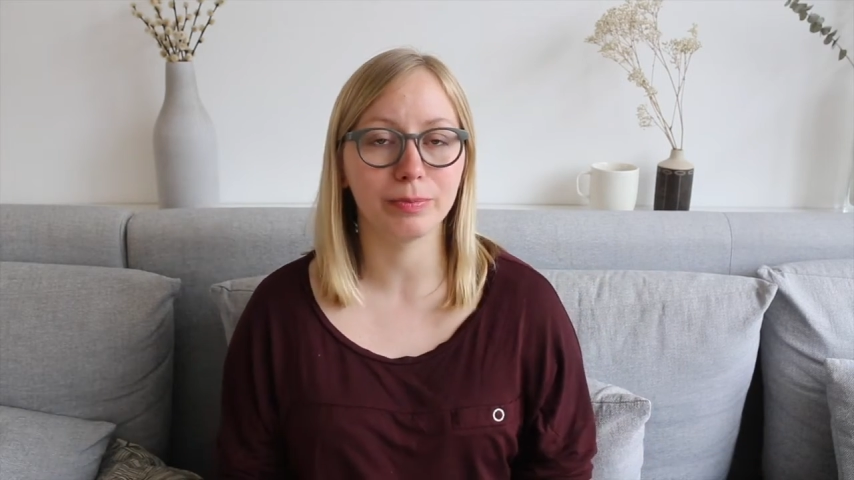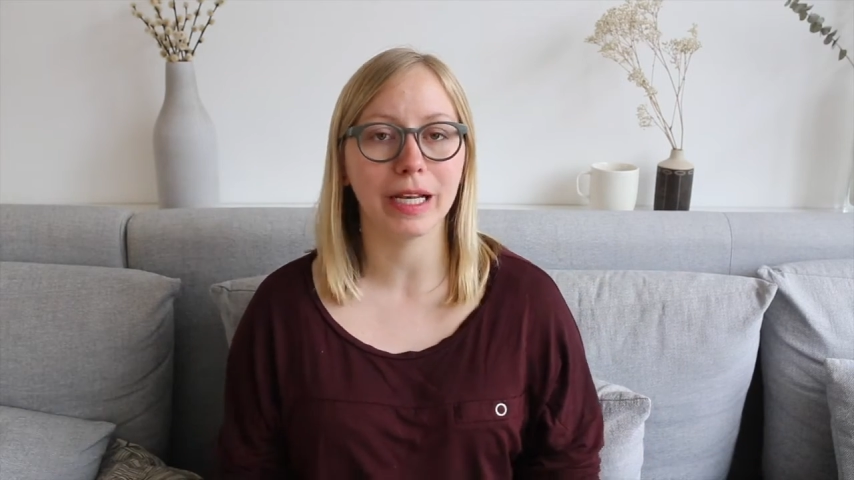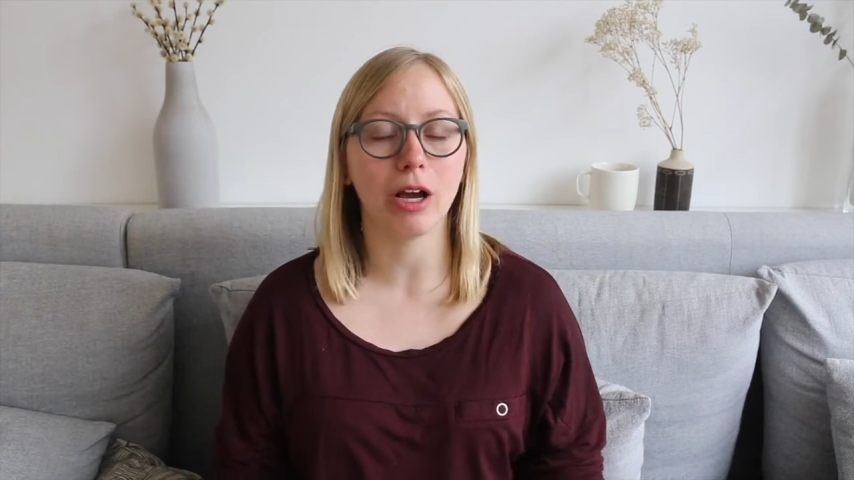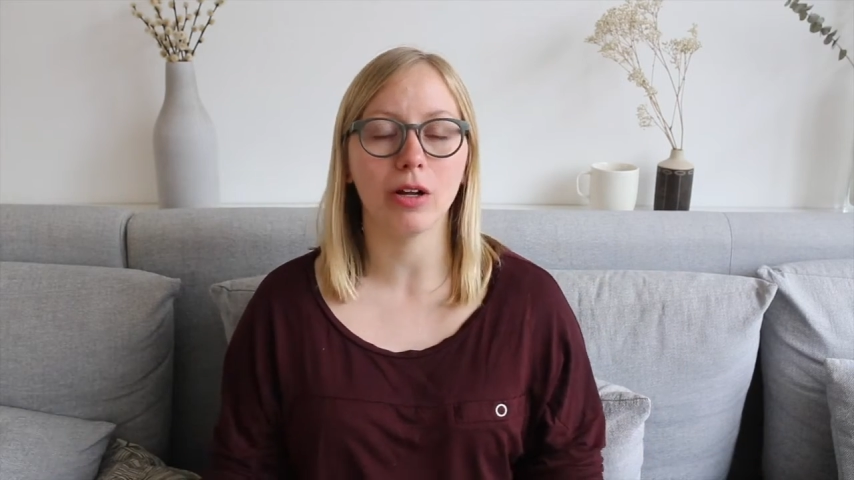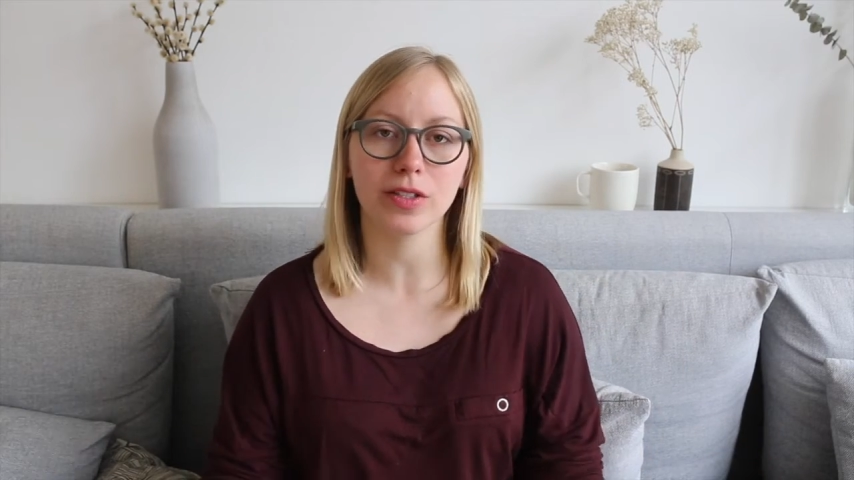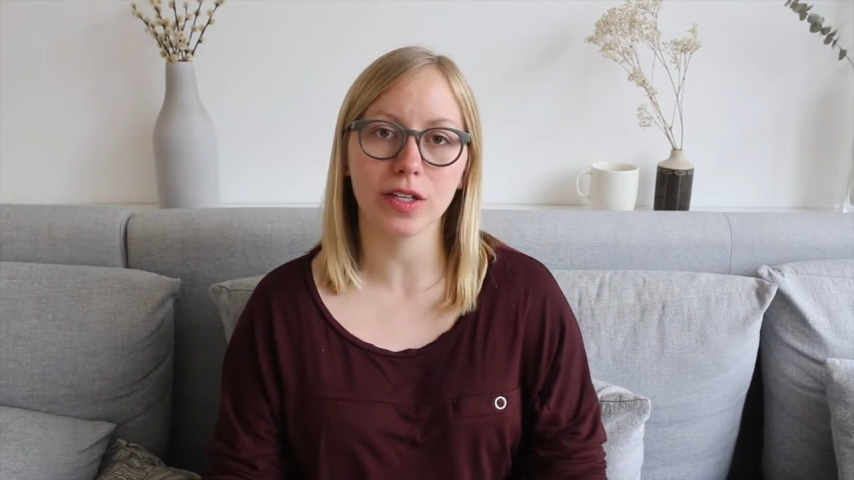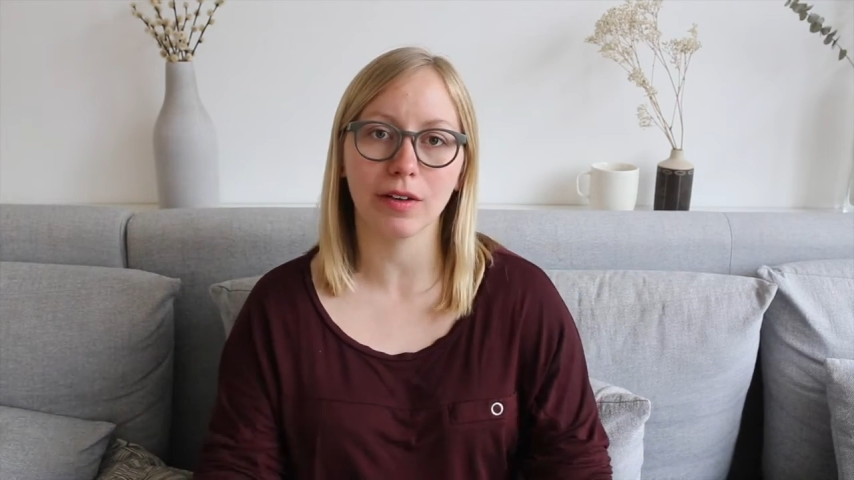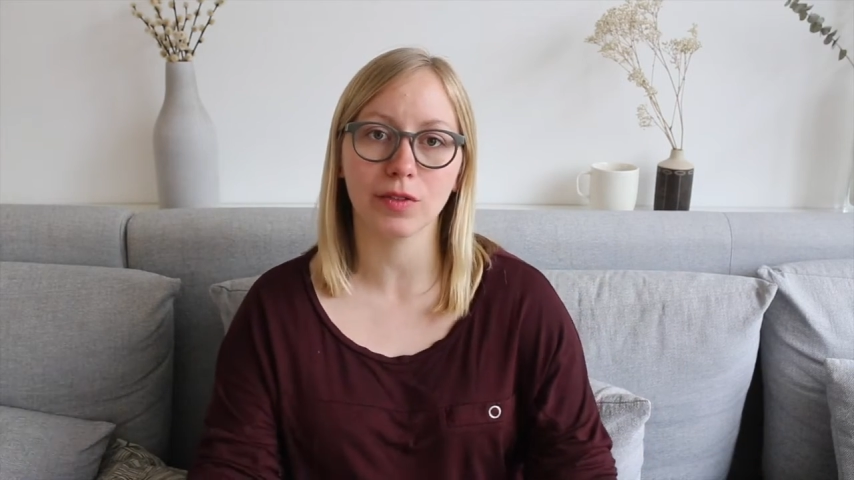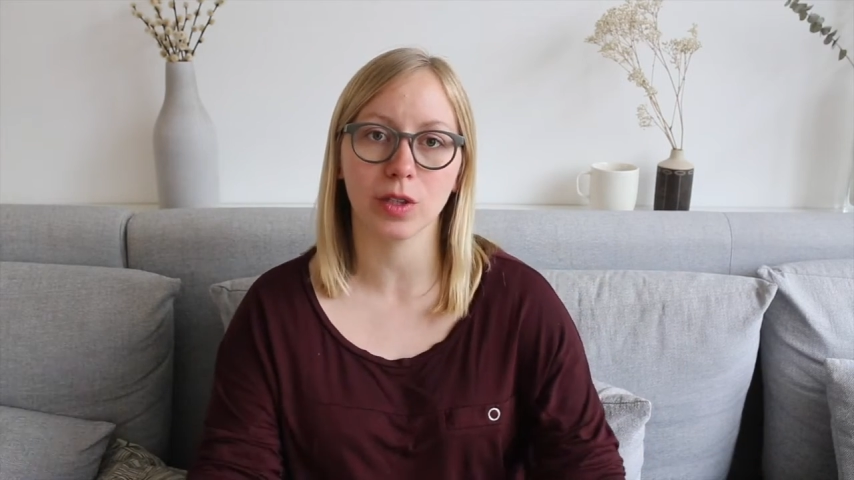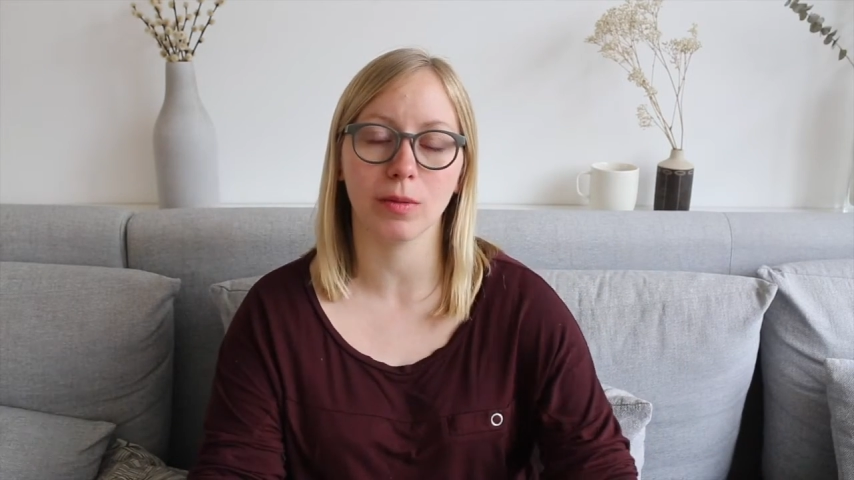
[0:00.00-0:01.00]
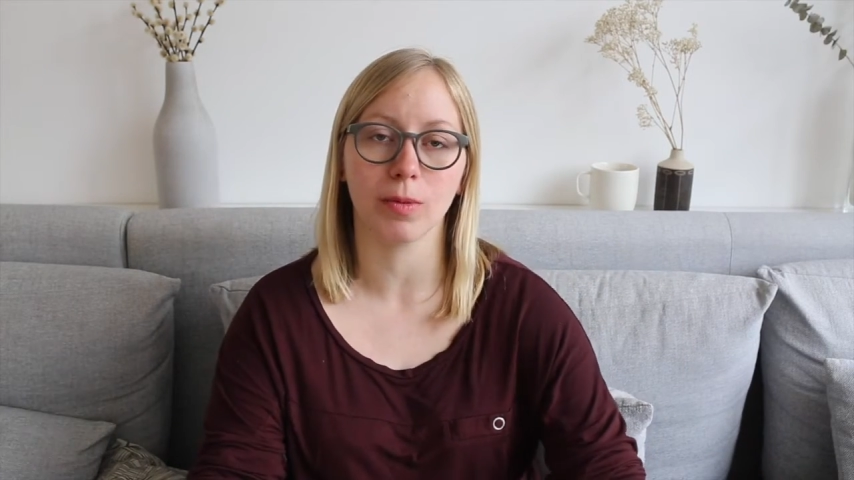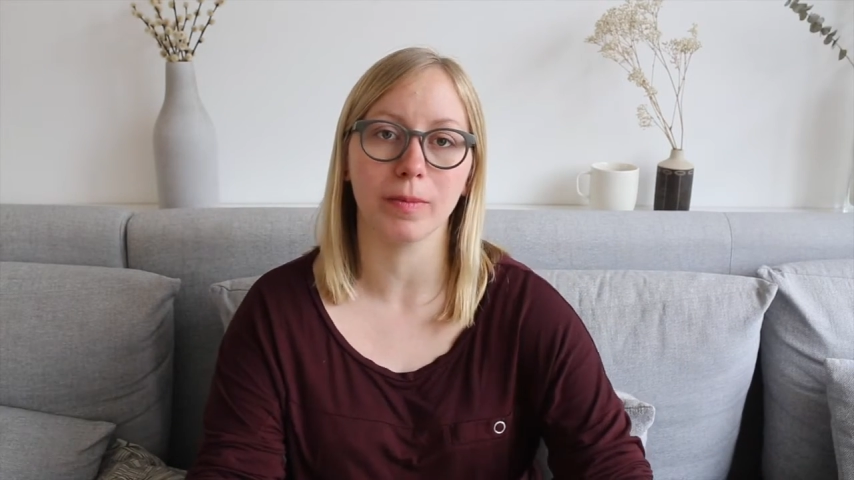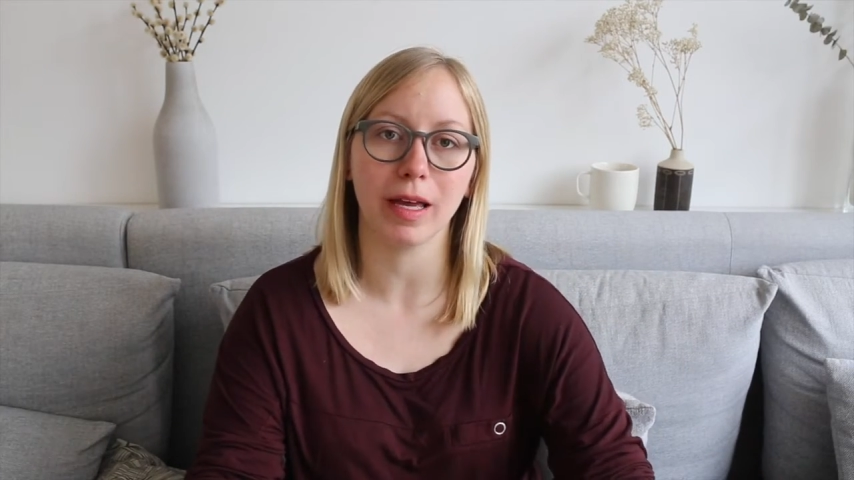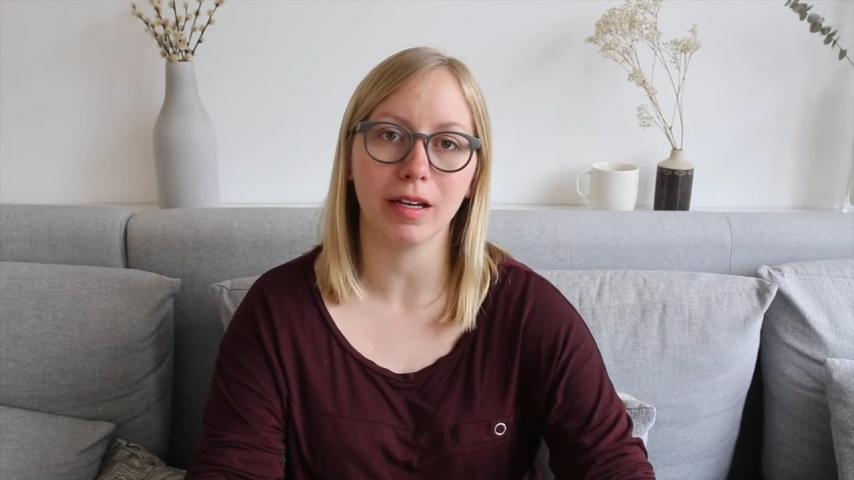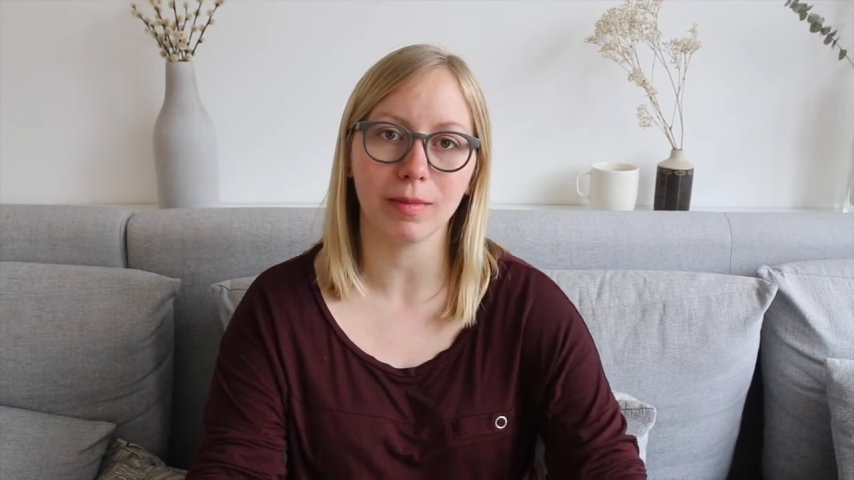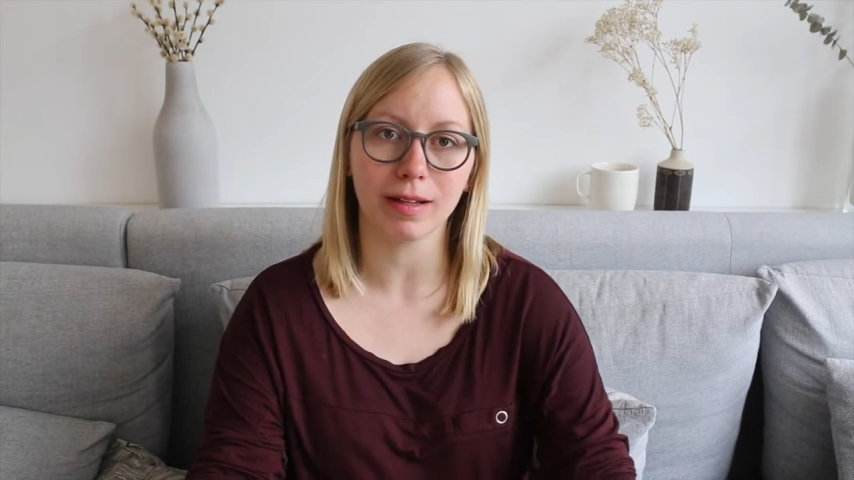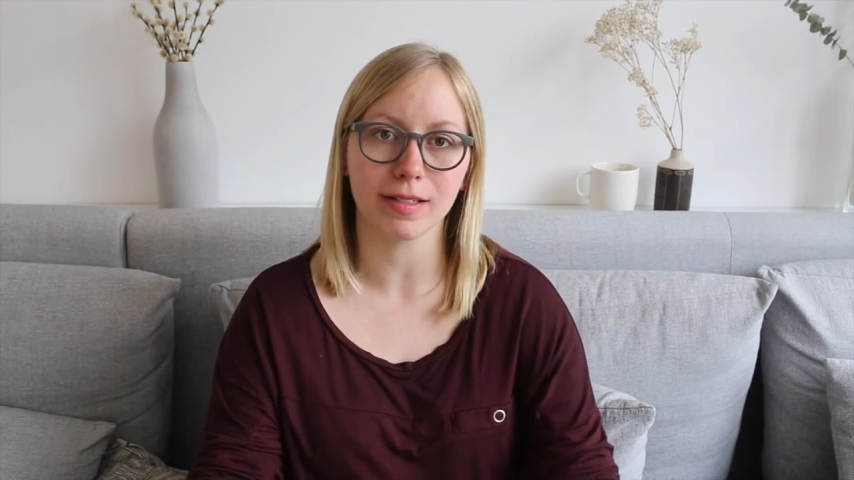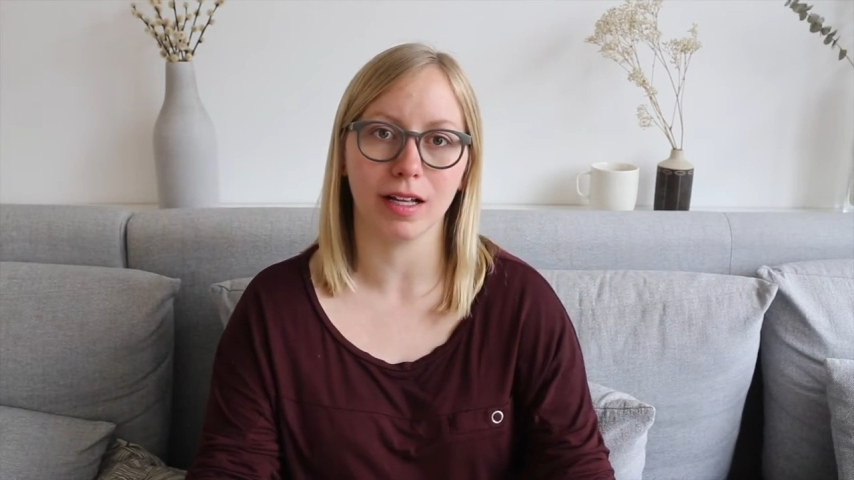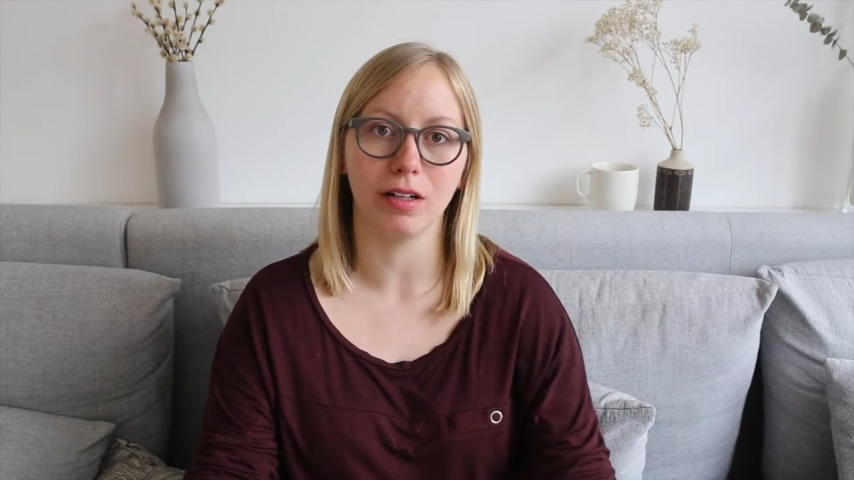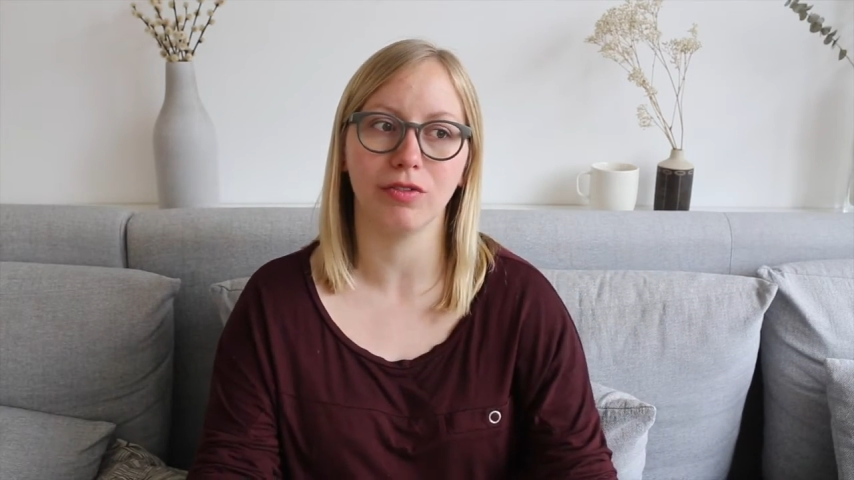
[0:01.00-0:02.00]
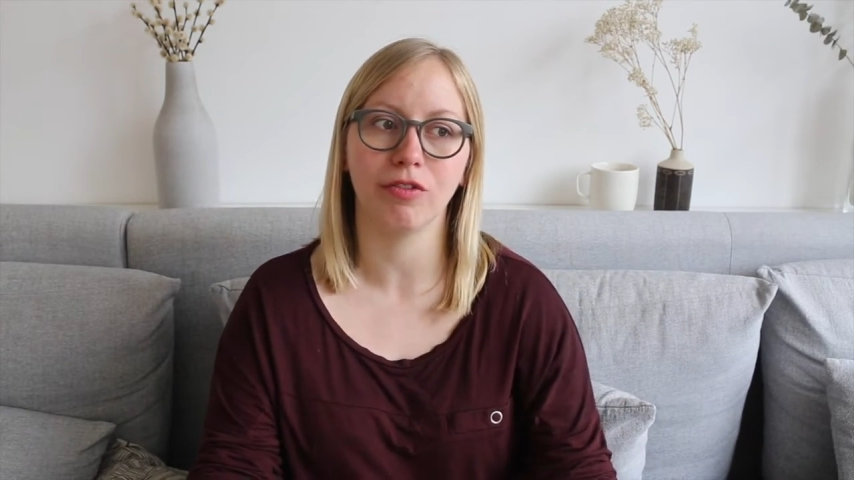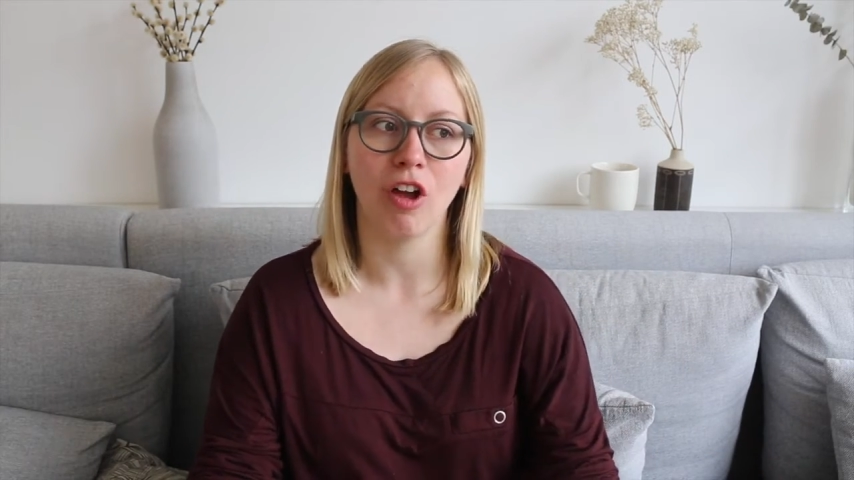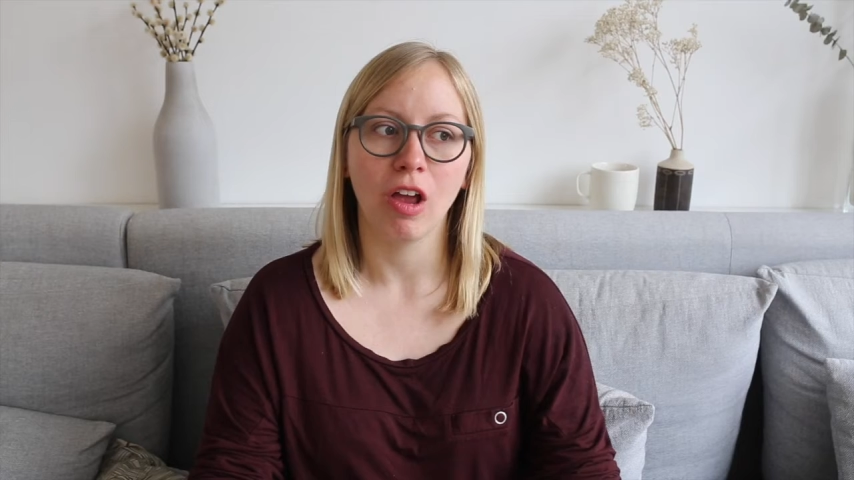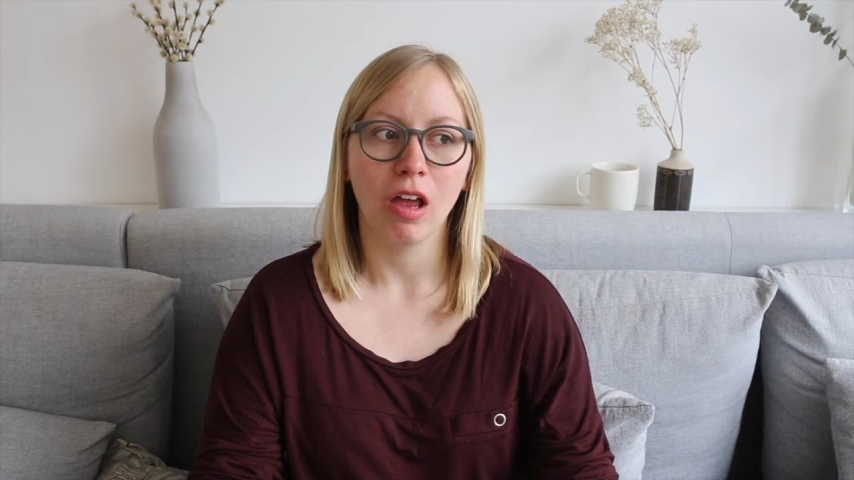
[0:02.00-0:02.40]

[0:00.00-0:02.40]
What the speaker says: but I also have to keep reminding myself